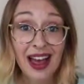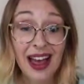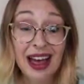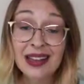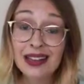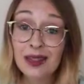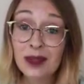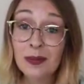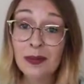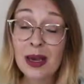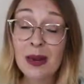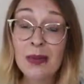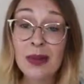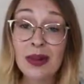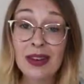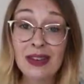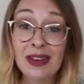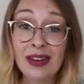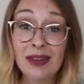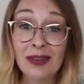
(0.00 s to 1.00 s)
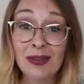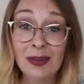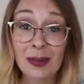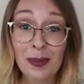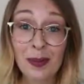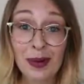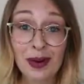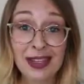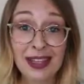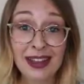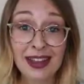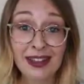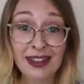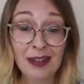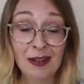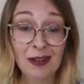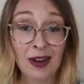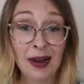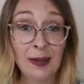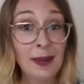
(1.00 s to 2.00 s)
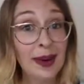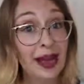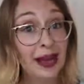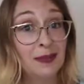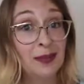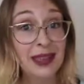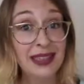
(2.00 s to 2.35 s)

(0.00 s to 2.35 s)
And some people have even reported that they find plant